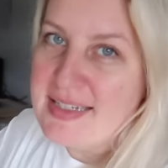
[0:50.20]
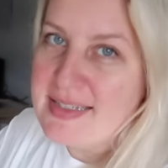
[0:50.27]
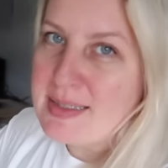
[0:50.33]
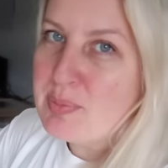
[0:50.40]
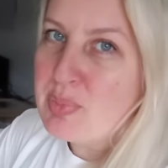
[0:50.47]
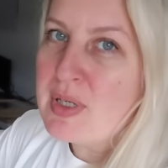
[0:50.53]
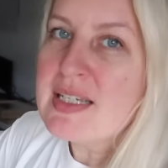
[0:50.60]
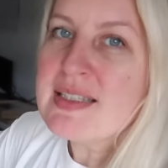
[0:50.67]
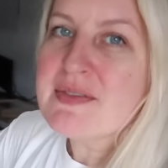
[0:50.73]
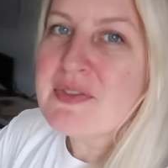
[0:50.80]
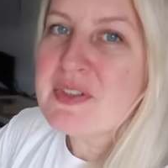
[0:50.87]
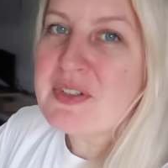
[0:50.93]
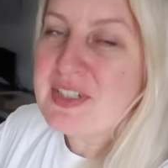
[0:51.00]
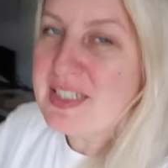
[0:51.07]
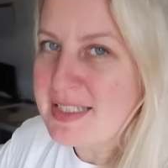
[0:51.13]
is a present
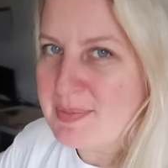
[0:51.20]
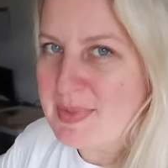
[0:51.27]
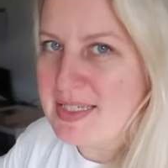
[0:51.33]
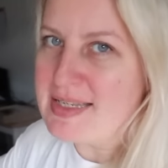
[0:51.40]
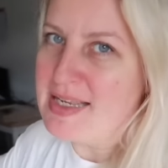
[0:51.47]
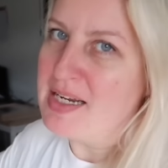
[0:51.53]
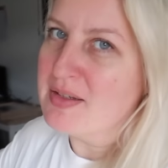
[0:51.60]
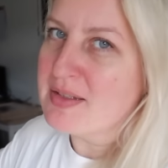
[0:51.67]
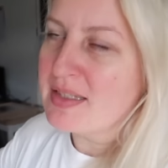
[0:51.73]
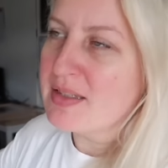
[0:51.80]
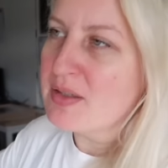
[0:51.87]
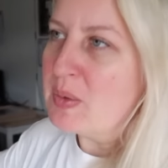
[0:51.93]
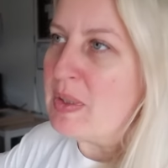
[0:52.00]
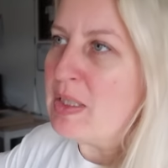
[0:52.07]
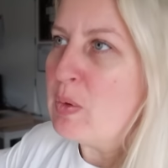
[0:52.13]
for Christmas and I was a
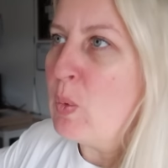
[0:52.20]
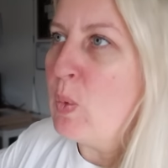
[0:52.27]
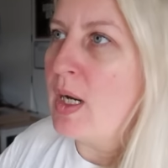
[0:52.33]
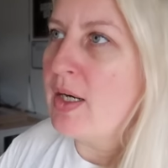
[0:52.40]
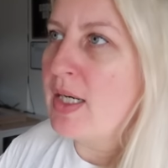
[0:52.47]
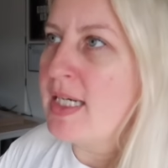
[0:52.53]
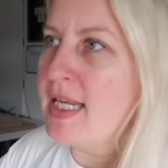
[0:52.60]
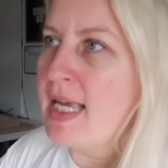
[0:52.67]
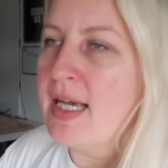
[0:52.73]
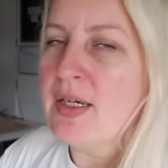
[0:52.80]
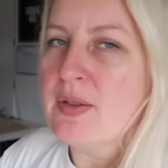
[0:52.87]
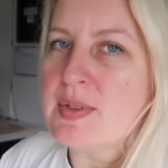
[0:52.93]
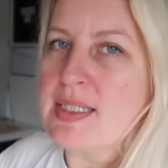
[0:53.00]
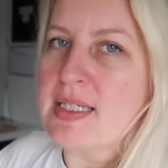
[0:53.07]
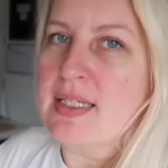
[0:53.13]
little bit worried how
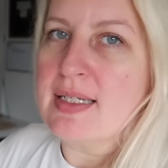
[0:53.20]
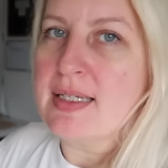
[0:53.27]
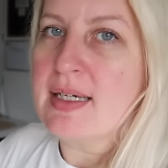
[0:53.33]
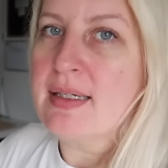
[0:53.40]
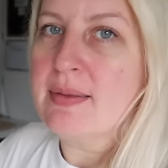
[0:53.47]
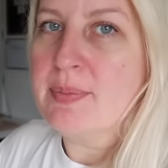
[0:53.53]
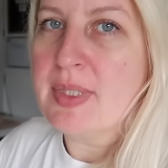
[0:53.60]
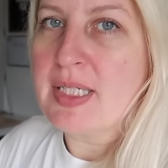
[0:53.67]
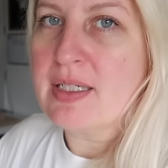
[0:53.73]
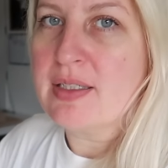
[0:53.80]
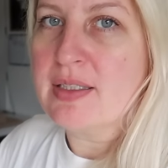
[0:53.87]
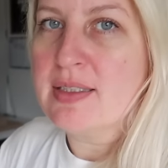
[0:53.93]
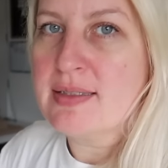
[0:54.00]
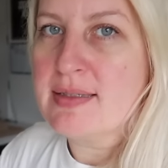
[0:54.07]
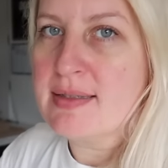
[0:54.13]
it was going to come
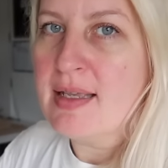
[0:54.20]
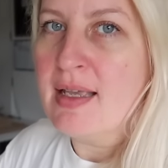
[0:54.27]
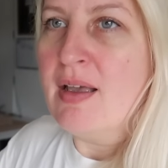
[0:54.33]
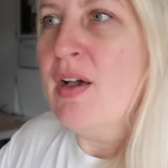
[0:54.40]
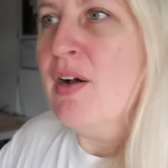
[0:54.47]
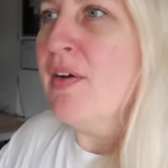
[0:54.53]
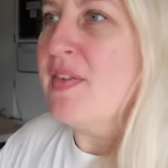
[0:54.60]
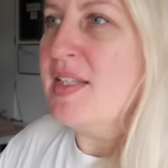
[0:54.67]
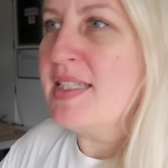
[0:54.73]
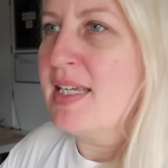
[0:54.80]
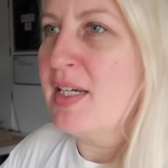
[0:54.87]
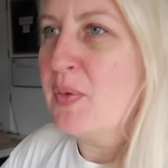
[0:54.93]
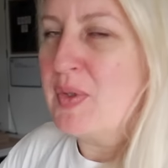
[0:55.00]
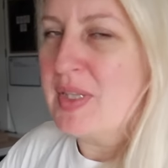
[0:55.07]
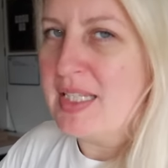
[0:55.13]
because obviously I
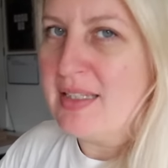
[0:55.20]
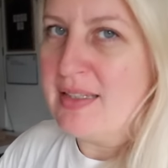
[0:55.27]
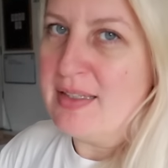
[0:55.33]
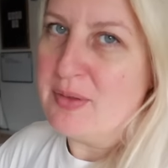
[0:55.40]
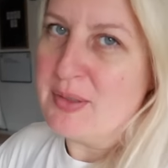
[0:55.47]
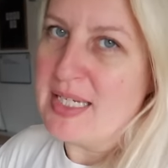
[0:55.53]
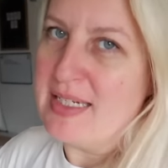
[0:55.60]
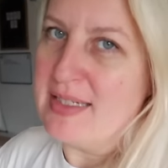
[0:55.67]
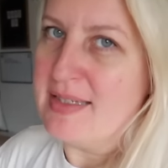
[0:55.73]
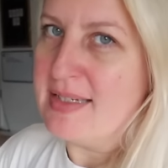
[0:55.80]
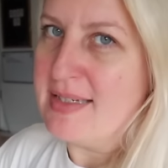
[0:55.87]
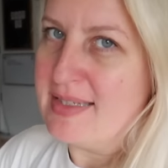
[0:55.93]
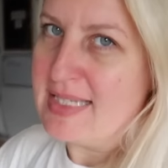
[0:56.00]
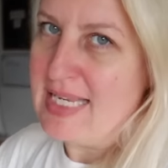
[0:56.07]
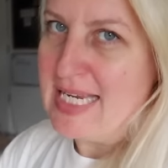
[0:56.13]
don't want the little kids
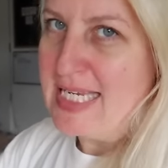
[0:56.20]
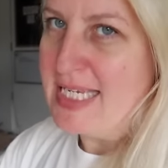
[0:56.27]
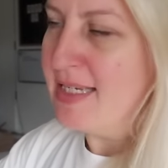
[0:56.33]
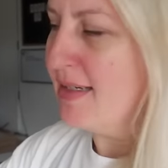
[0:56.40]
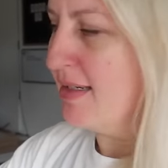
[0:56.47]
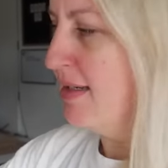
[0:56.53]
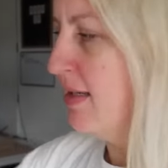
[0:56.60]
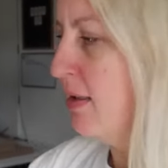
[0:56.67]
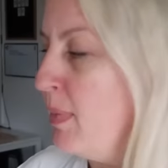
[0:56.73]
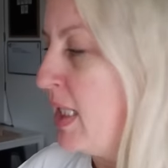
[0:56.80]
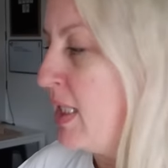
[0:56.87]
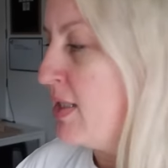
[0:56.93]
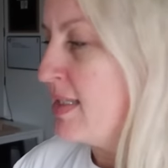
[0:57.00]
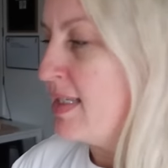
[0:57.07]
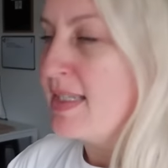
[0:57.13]
to see it
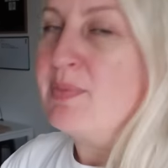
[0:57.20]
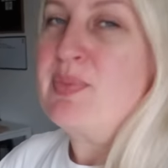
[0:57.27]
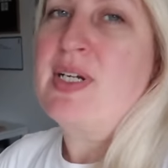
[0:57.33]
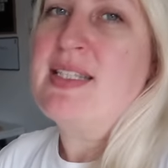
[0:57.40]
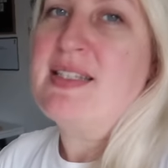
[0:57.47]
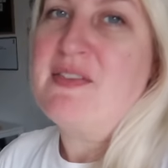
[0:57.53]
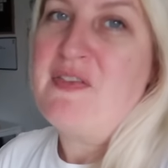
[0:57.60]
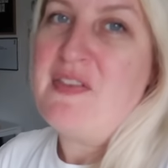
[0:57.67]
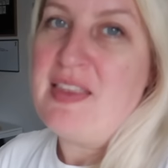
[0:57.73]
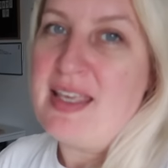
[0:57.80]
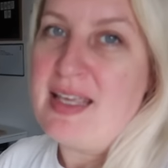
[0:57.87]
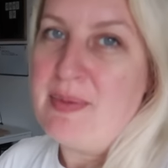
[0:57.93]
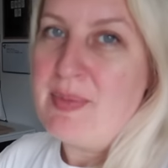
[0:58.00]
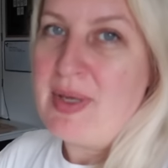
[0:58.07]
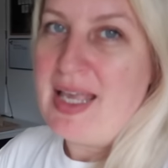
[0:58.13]
because it's a present for them,